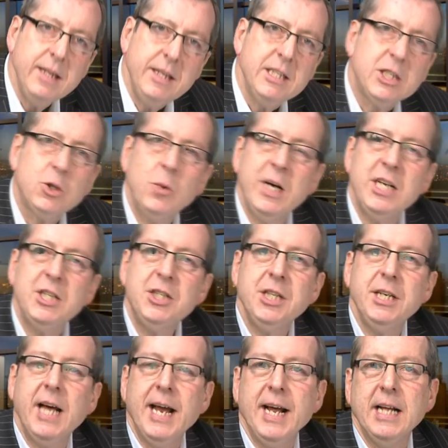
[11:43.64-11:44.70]
This
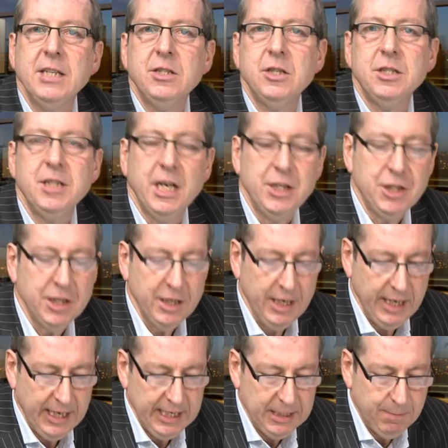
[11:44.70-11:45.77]
question and answer
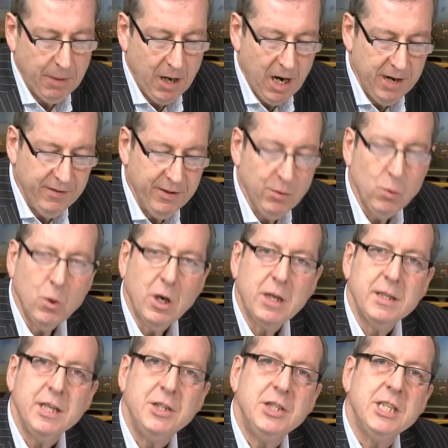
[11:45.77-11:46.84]
session is part of the
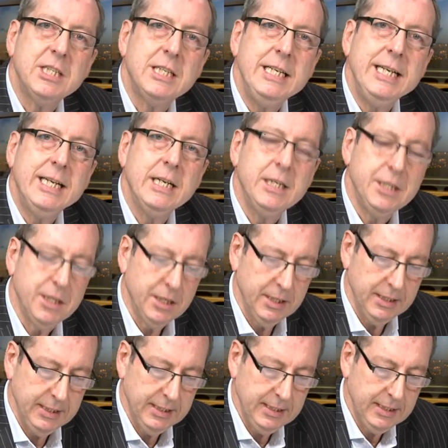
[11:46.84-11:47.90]
work that JISC Legal
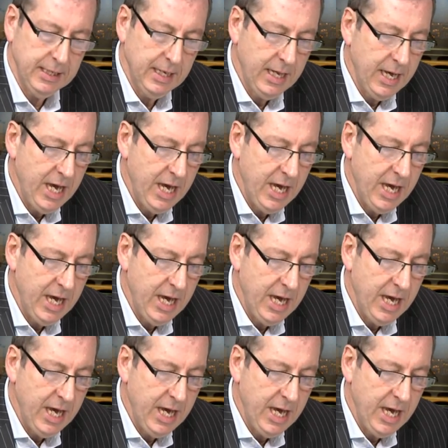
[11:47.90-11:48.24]
does